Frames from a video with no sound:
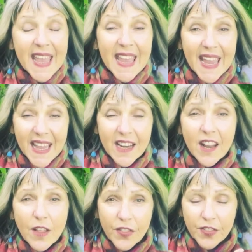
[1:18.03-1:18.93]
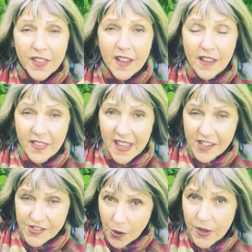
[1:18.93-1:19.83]
in the
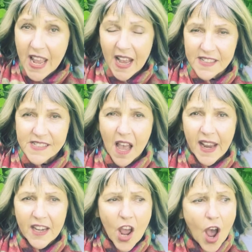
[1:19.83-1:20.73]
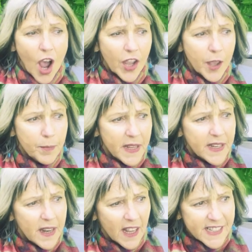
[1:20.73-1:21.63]
zodiac sign can be
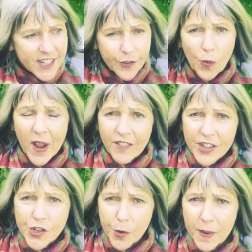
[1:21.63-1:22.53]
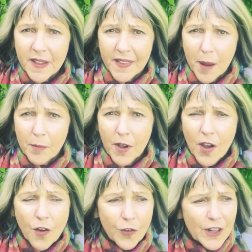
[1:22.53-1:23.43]
a different way of interpreting them.
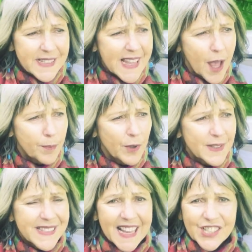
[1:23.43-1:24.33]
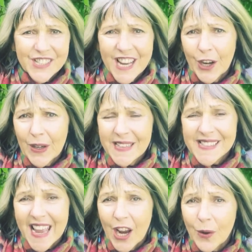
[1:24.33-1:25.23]
For example, Sagittarius,
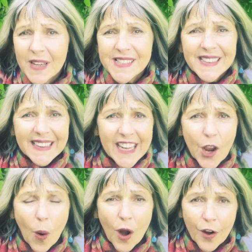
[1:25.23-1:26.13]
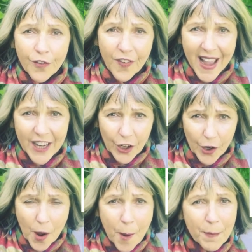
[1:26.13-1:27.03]
Aries, and Leo are fire,
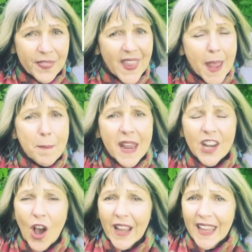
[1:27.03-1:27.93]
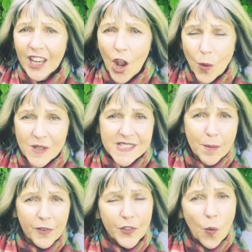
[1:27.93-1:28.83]
but they may not get along with
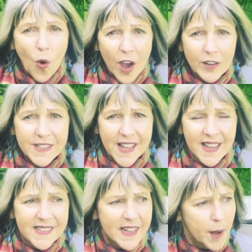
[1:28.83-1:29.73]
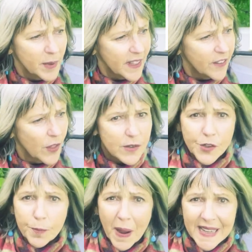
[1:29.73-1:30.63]
some of the water signs, and I believe those
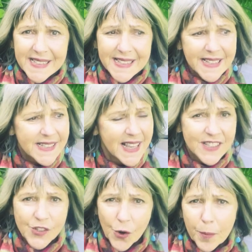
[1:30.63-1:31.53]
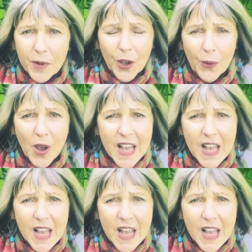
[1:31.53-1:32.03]
are Pisces and Scorpio.